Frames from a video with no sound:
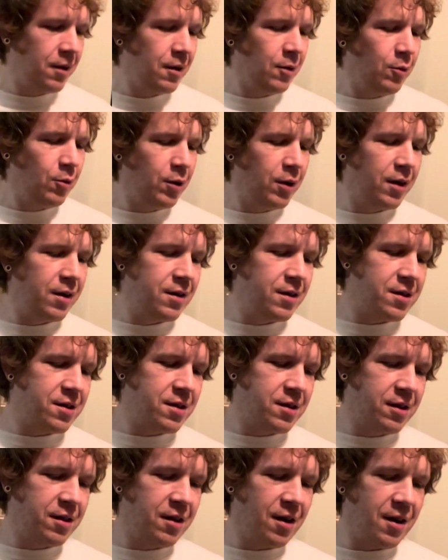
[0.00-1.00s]
we're going to
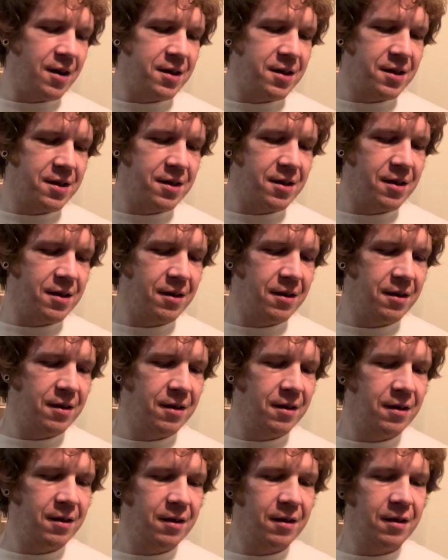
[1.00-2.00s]
discuss
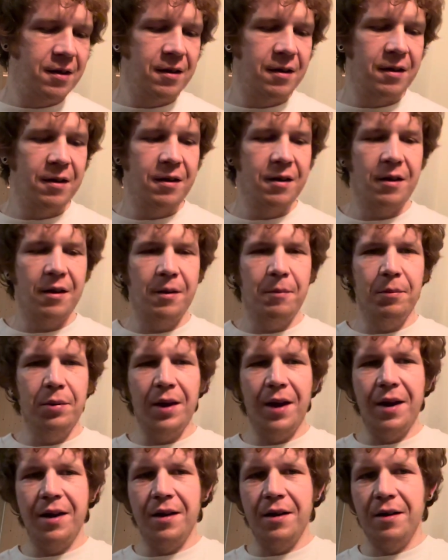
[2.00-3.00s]
a
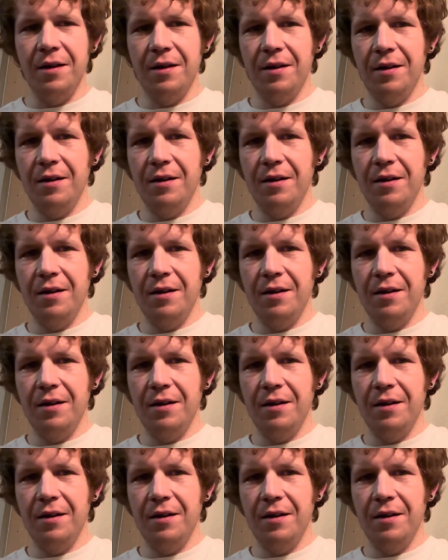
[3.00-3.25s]
blend.